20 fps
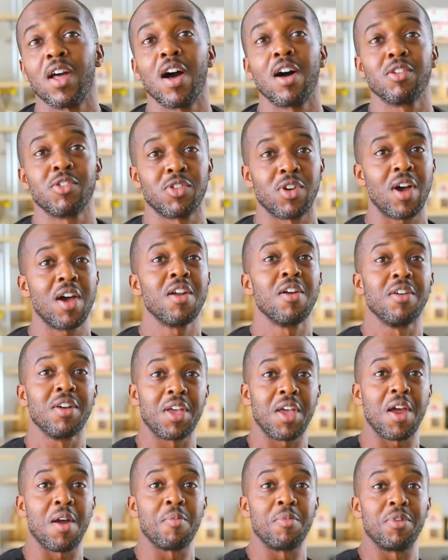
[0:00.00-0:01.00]
do. I'll try it on
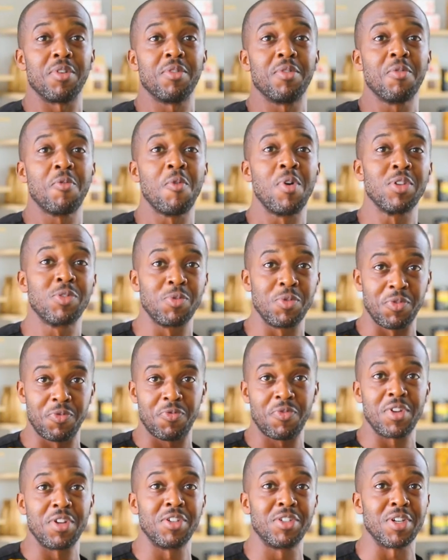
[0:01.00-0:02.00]
camera. Yeah. Once we
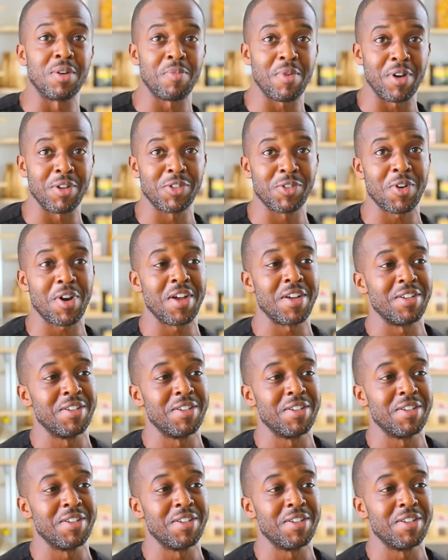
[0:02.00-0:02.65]
finish yes, up, I'll try